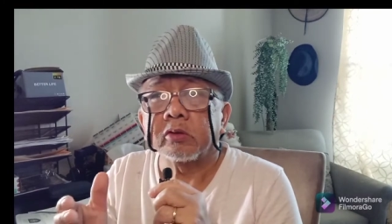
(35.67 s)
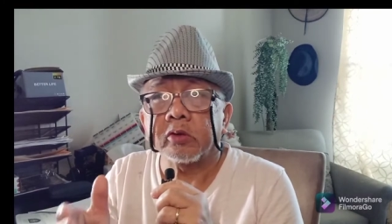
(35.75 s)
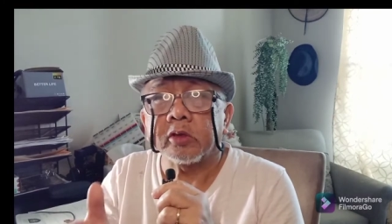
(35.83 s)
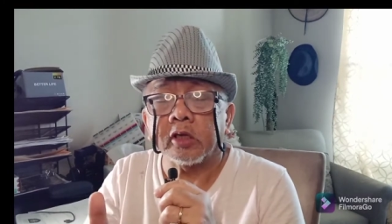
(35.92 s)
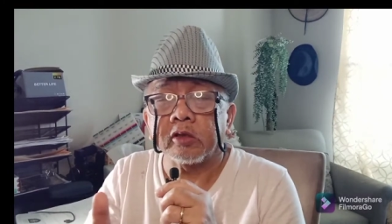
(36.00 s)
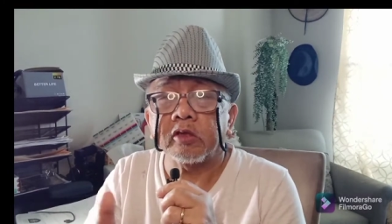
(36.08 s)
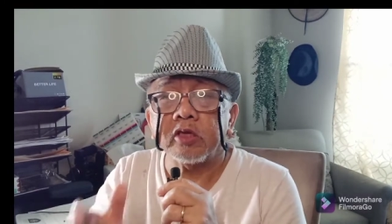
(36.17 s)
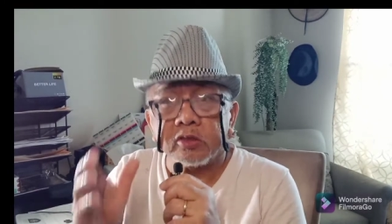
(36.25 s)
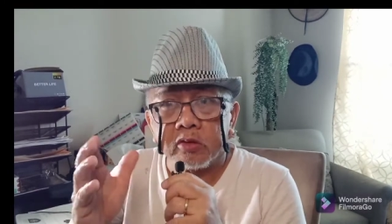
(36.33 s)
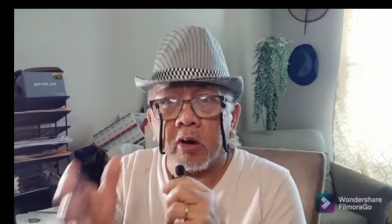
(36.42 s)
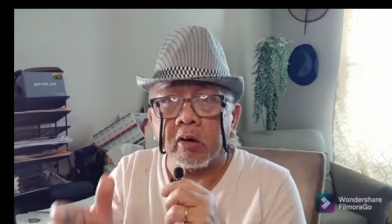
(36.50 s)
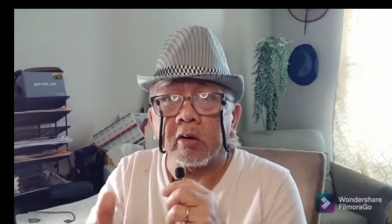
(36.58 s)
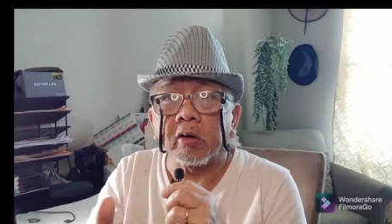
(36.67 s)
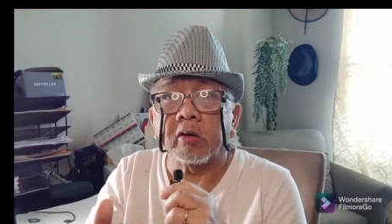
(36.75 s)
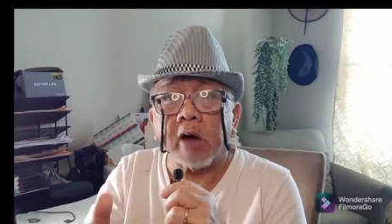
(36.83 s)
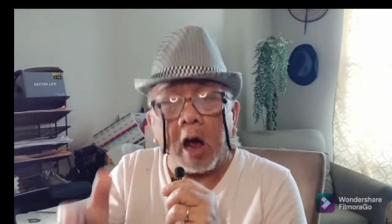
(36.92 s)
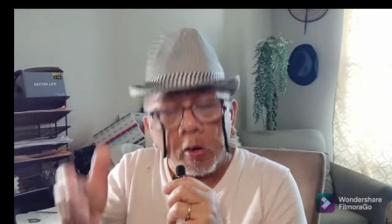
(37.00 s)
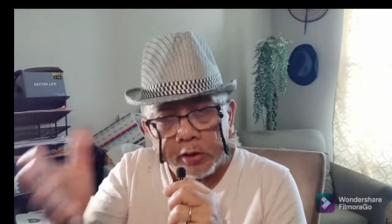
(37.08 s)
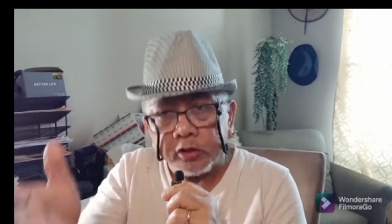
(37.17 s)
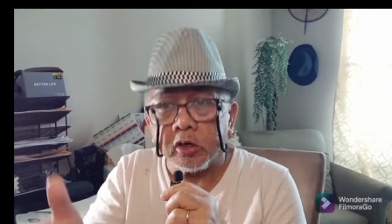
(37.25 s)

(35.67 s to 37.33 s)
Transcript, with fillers: so that this dog or our